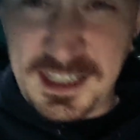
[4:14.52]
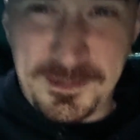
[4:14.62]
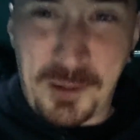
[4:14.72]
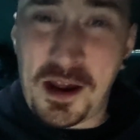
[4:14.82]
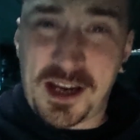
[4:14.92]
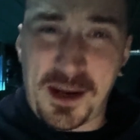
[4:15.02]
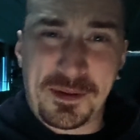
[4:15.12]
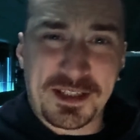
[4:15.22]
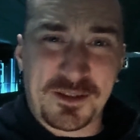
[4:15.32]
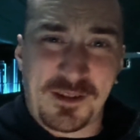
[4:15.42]
perk up
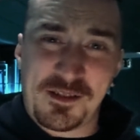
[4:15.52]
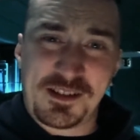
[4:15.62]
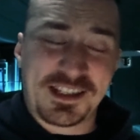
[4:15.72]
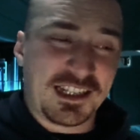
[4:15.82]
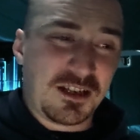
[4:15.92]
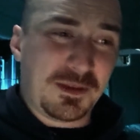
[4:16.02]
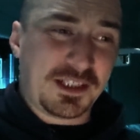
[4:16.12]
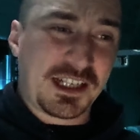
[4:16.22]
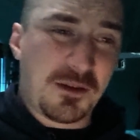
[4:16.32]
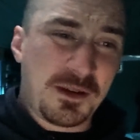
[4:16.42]
our surroundings a little
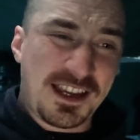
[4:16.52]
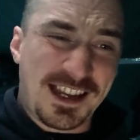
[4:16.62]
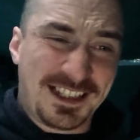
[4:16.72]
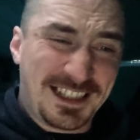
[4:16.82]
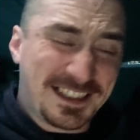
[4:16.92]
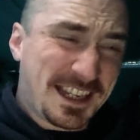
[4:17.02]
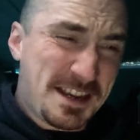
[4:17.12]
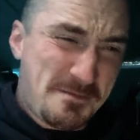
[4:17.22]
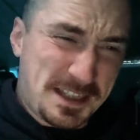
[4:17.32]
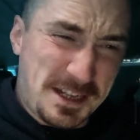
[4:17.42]
bit, shall we? And let's
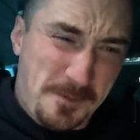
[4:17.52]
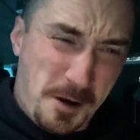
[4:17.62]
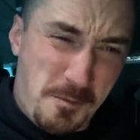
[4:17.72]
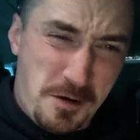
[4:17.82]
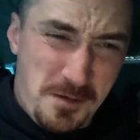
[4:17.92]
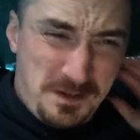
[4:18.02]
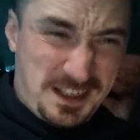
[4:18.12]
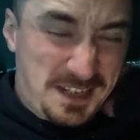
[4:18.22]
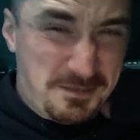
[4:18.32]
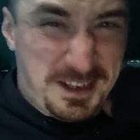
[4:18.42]
get myself hot water,
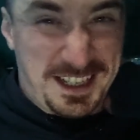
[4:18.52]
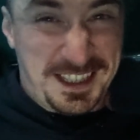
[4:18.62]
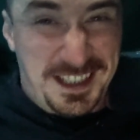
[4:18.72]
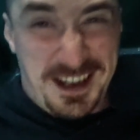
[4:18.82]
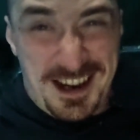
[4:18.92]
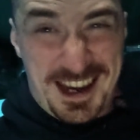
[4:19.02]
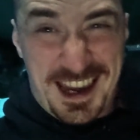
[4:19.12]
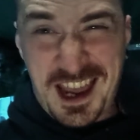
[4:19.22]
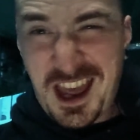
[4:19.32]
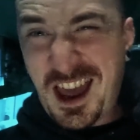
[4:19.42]
because I'm going to die.
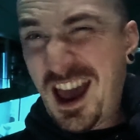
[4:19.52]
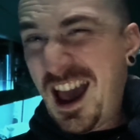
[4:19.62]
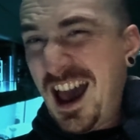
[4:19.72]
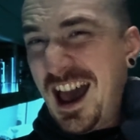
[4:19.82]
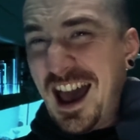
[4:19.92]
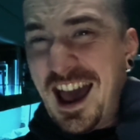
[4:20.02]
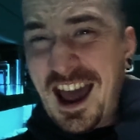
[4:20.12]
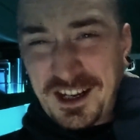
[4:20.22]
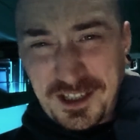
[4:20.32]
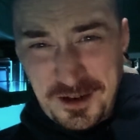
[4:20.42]

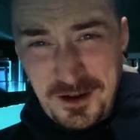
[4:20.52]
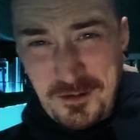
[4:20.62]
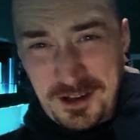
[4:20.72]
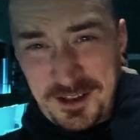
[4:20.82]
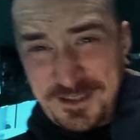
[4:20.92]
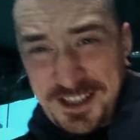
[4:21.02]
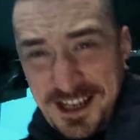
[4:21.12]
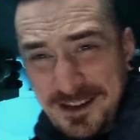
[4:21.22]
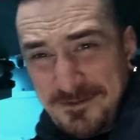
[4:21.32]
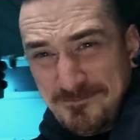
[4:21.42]
I don't know what I've
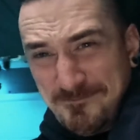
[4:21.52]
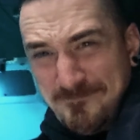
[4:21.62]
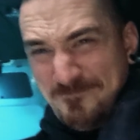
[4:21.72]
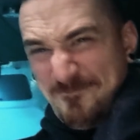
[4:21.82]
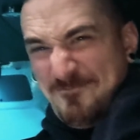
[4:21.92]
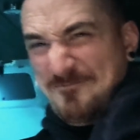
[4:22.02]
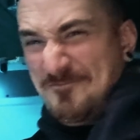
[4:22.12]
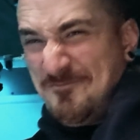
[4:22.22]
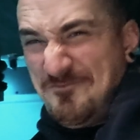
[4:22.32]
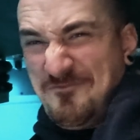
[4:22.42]
done,
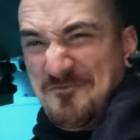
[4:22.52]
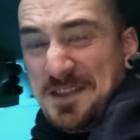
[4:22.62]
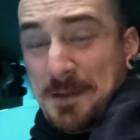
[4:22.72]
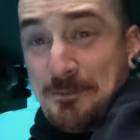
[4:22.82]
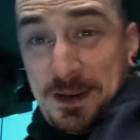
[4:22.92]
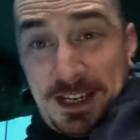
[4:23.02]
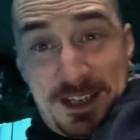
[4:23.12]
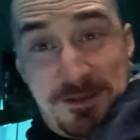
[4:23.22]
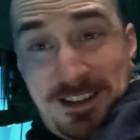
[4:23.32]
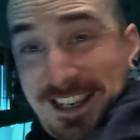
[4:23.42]
but I
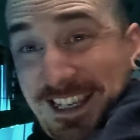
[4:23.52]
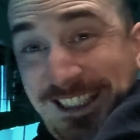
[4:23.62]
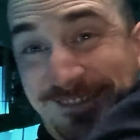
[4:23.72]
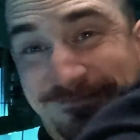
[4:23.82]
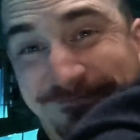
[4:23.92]
don't like it.